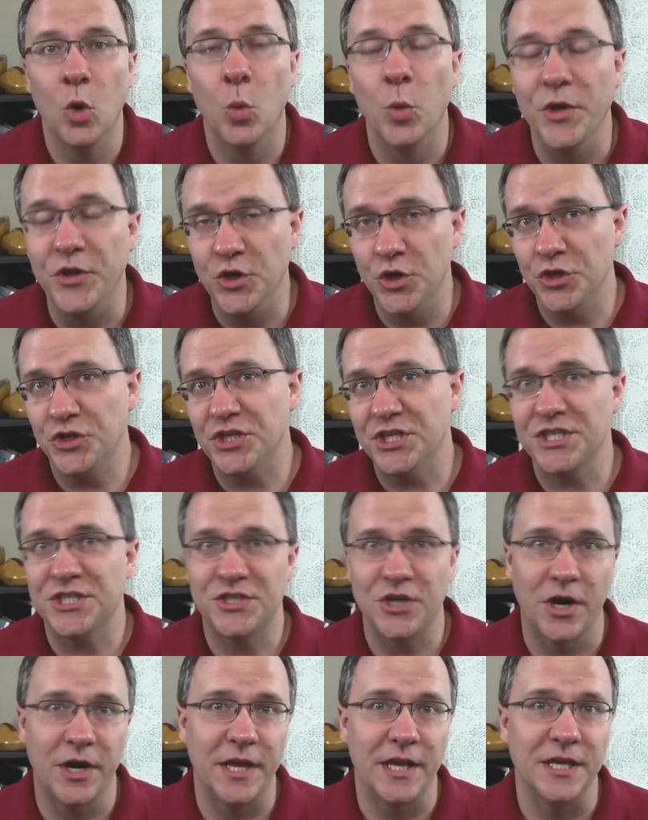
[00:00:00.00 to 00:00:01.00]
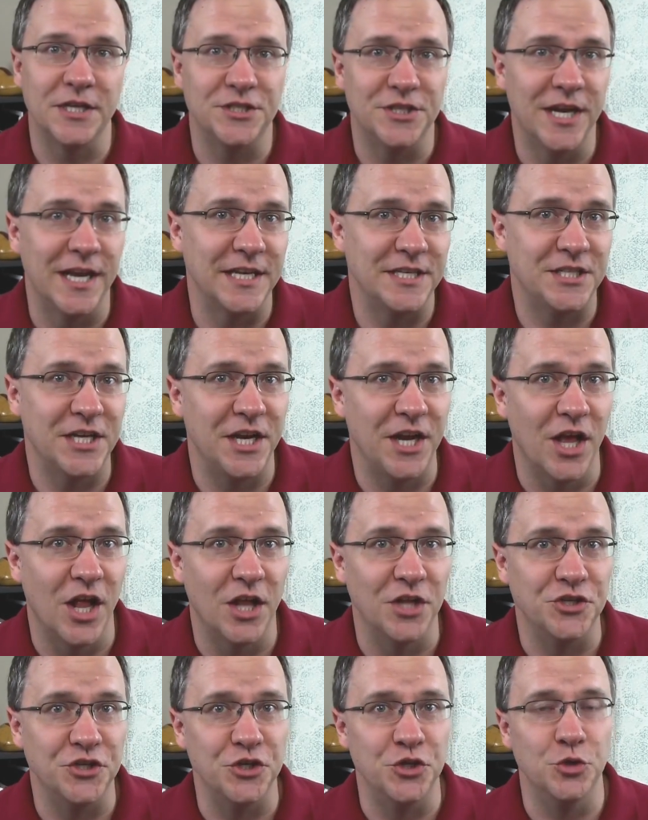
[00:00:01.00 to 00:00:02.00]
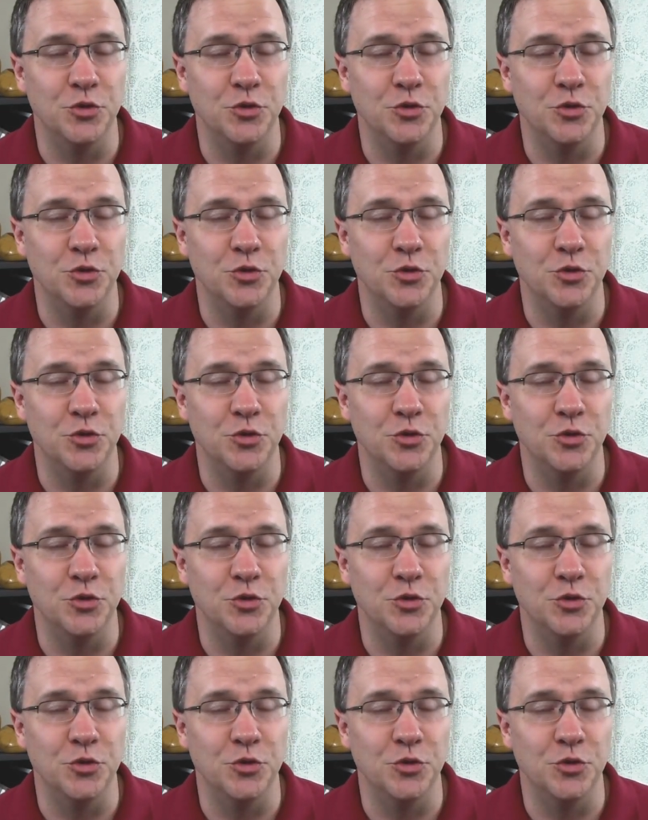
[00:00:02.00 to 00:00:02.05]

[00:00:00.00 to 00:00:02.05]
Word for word: When you're just starting in genetic genealogy,